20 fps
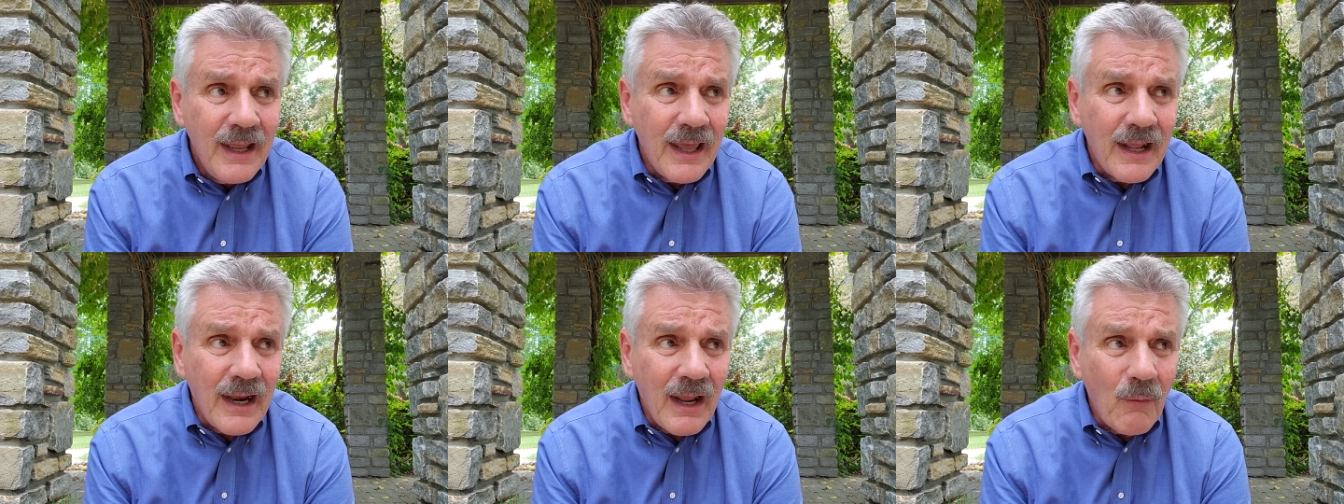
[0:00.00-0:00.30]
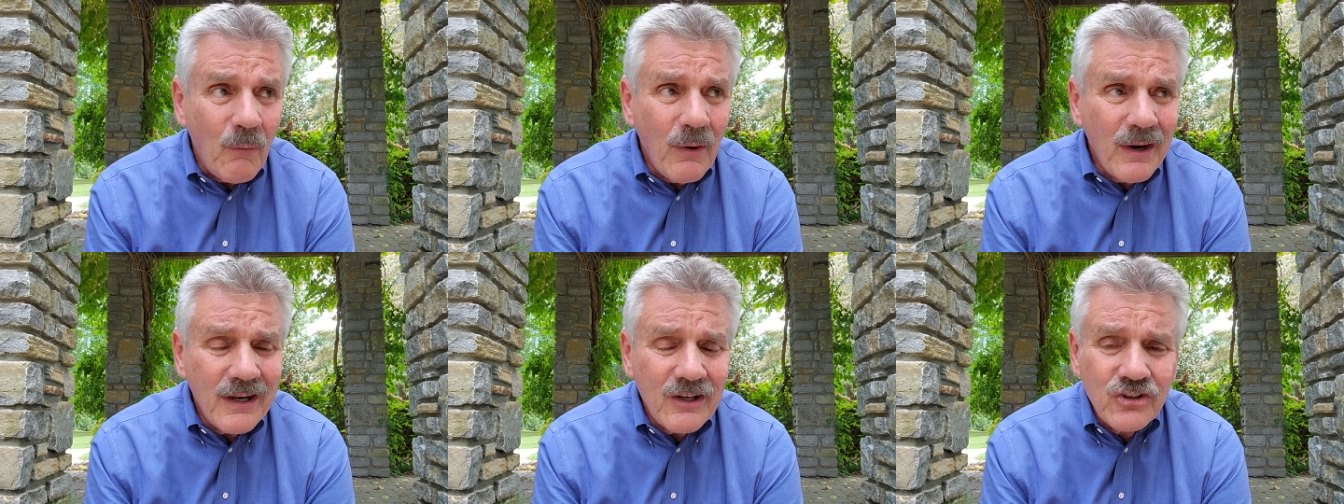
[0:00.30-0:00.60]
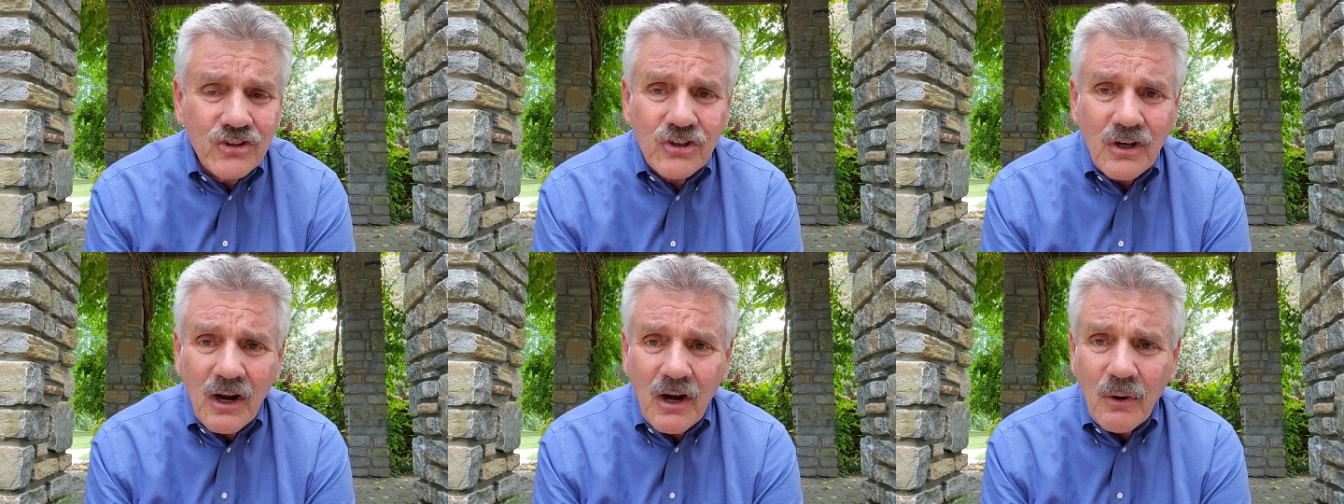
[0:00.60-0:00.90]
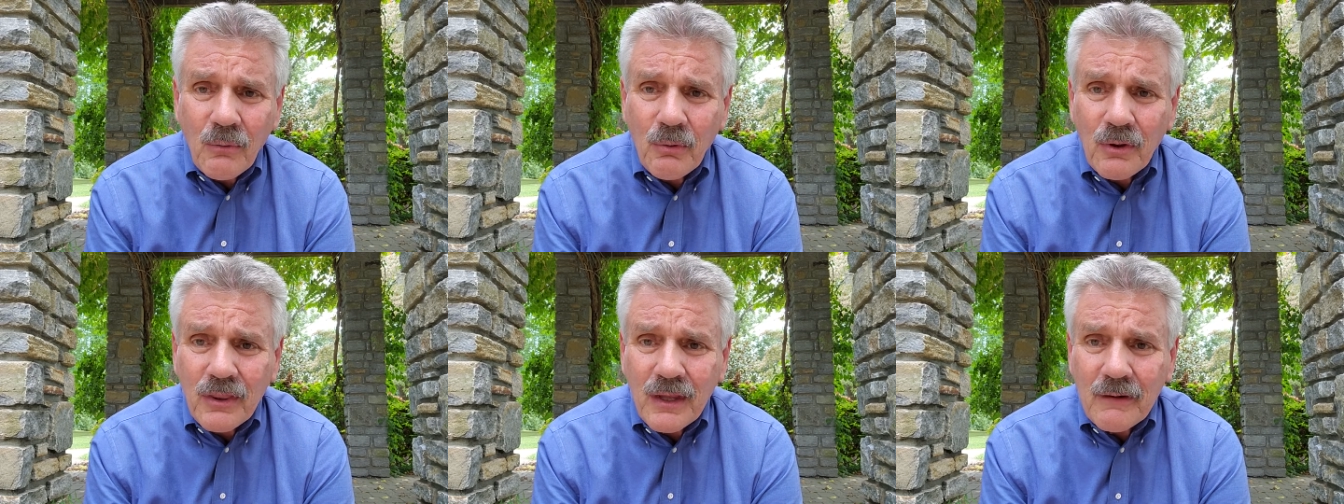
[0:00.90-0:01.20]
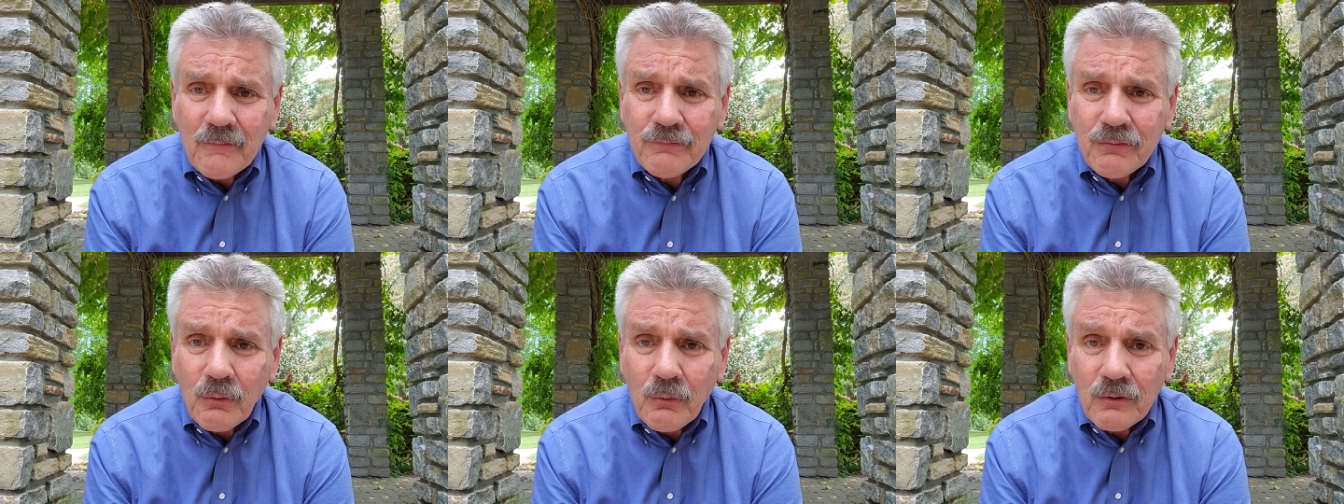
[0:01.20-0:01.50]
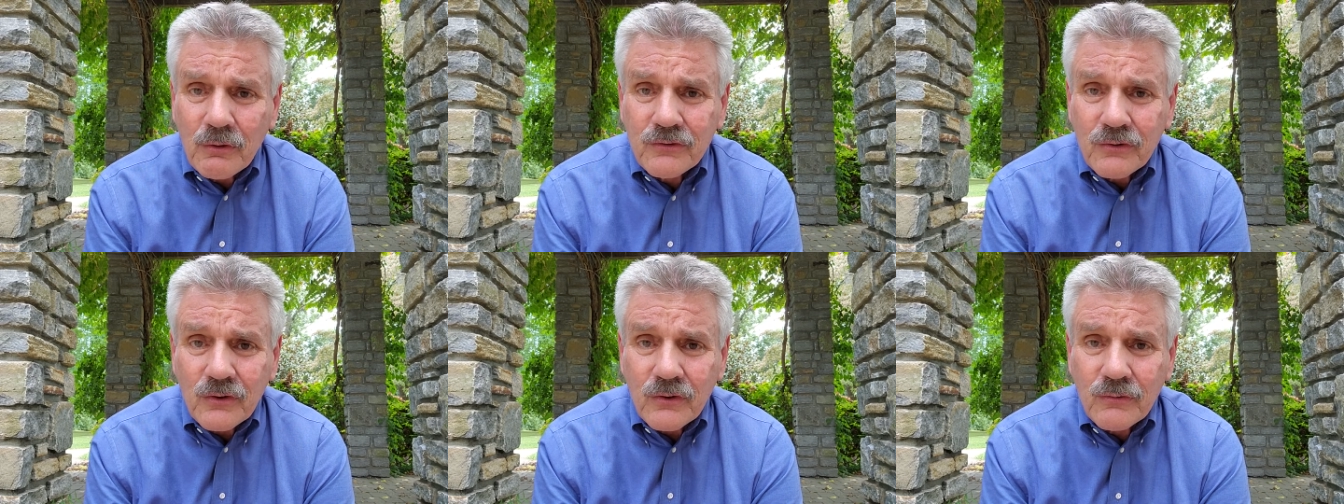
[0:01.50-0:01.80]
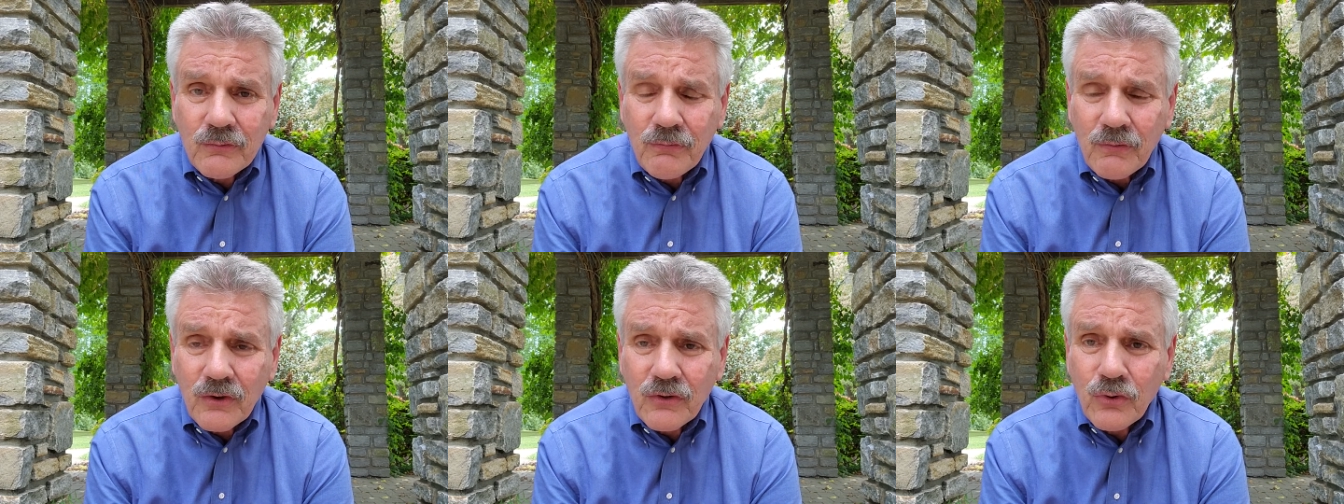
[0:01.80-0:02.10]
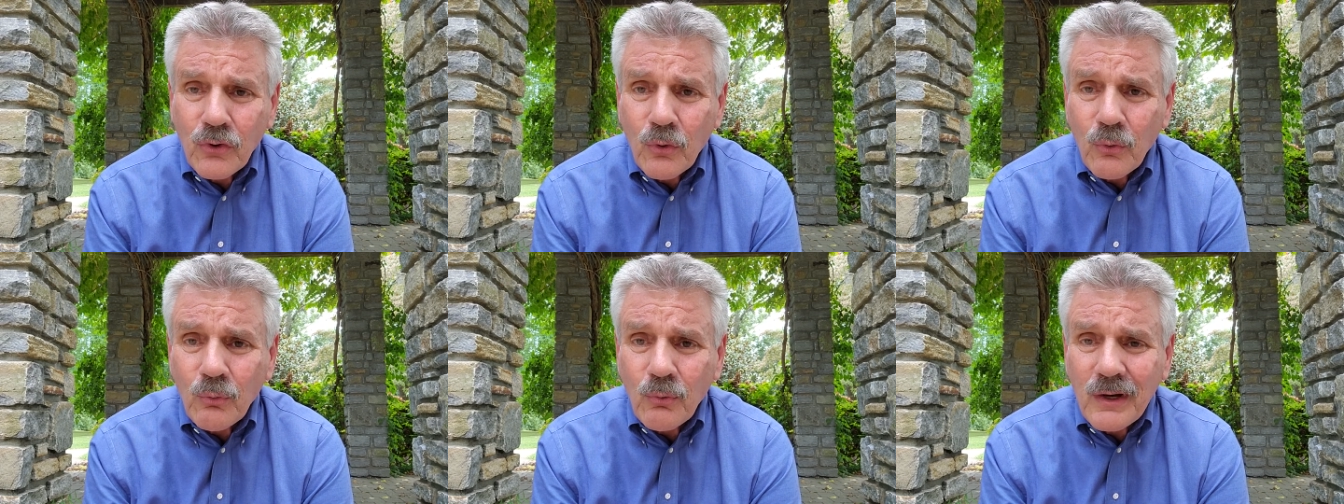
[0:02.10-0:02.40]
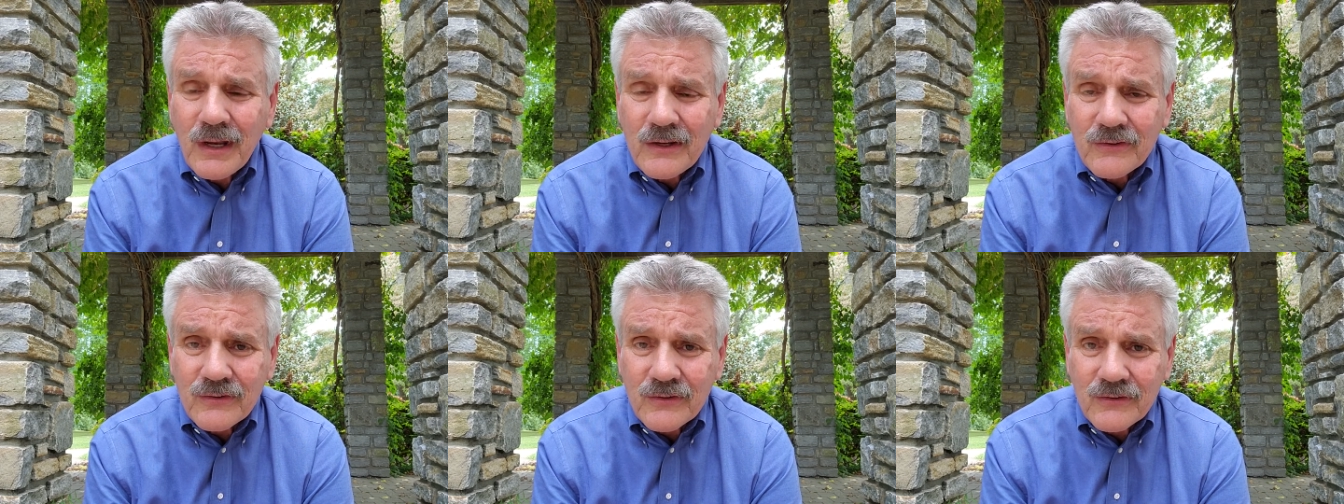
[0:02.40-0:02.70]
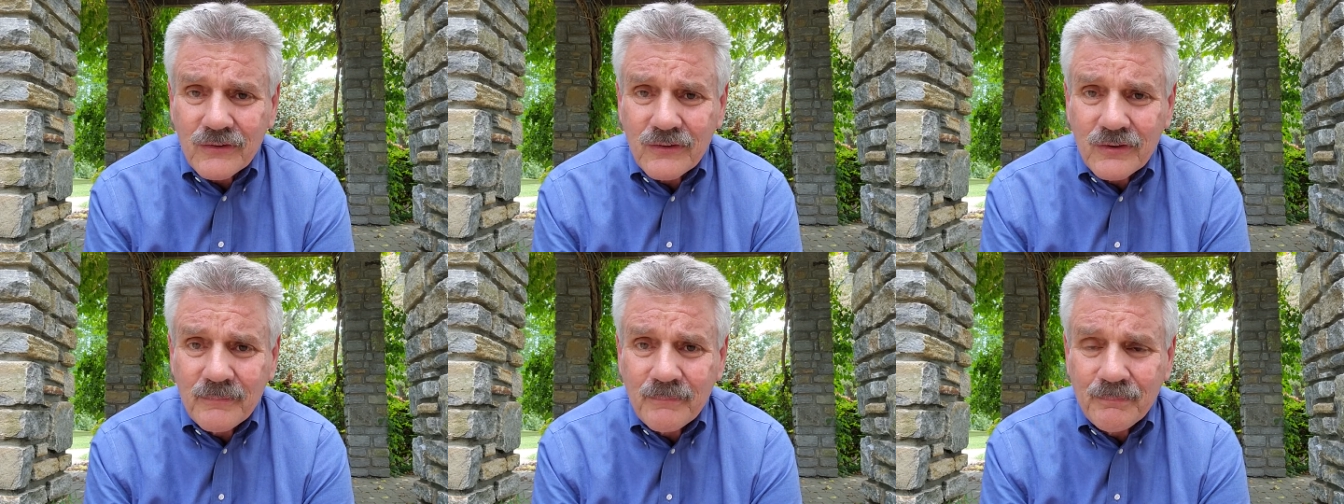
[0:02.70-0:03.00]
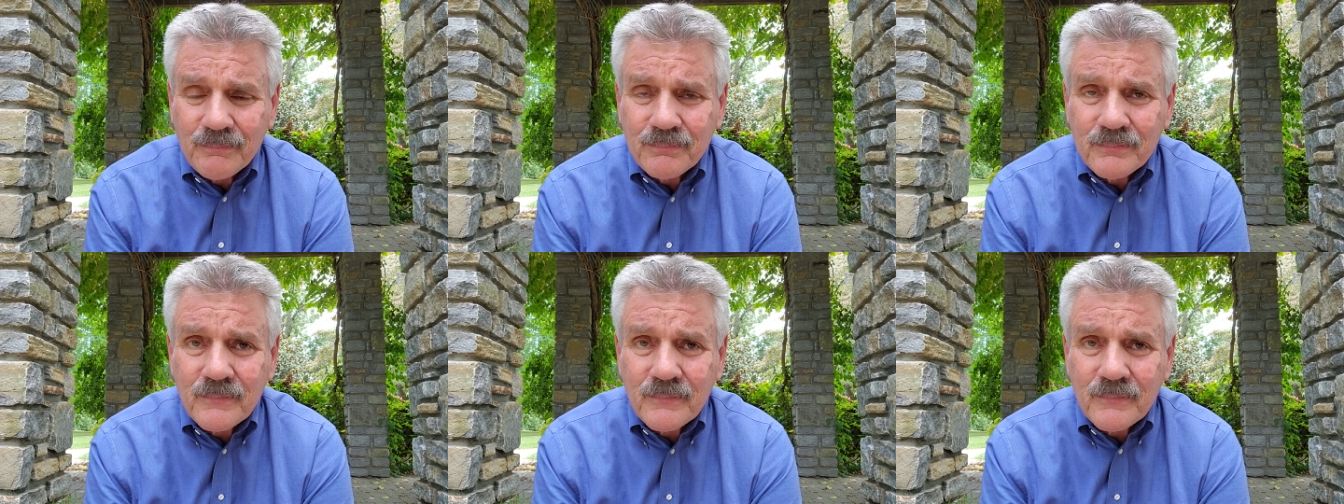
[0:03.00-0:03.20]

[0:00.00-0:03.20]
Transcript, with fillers: And I want to share with influencers for two reasons.